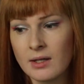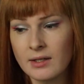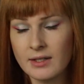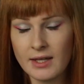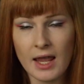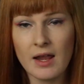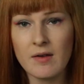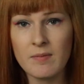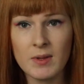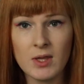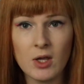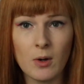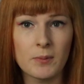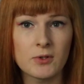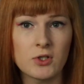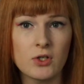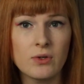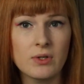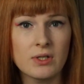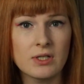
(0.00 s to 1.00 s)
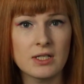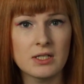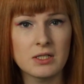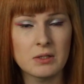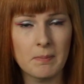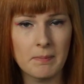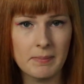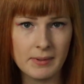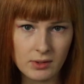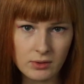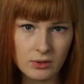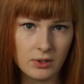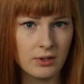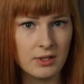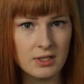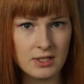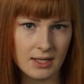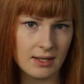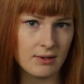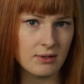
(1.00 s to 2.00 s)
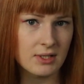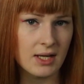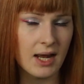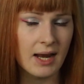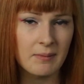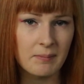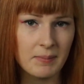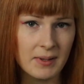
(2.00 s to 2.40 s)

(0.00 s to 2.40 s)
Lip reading: gave me the opportunity to build on the skills that I'd